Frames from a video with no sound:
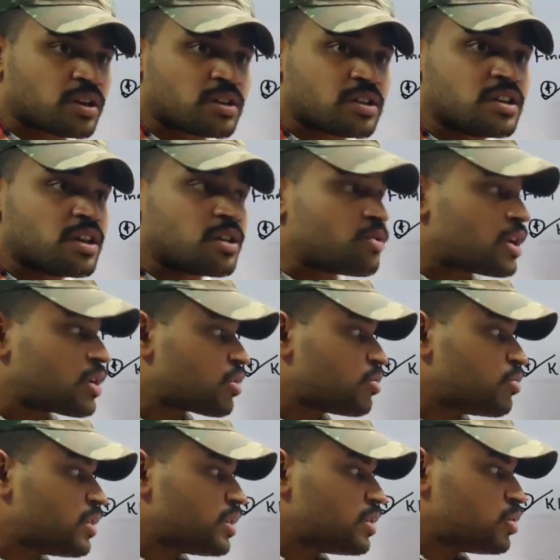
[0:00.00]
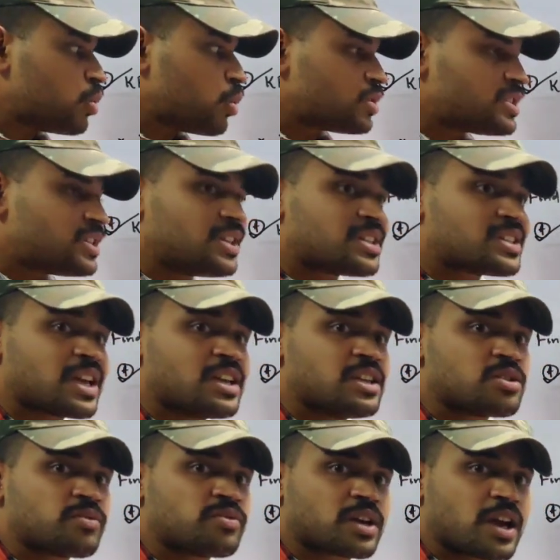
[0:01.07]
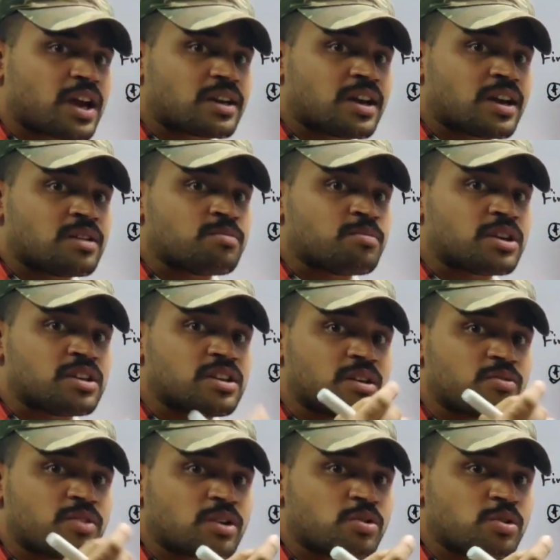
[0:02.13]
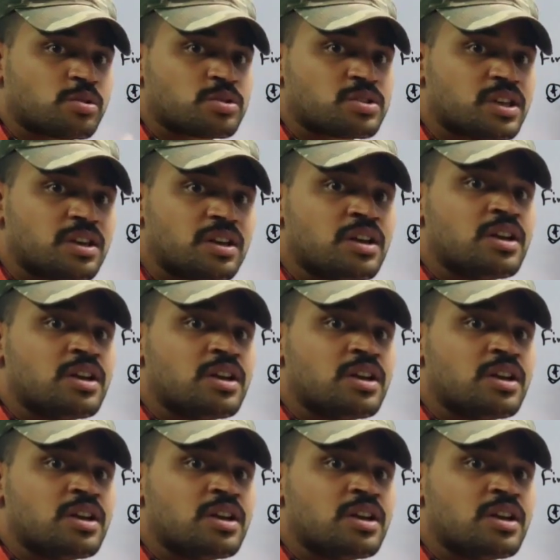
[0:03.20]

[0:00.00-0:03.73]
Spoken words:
Here we don't see the size of the cation, but here we are going to see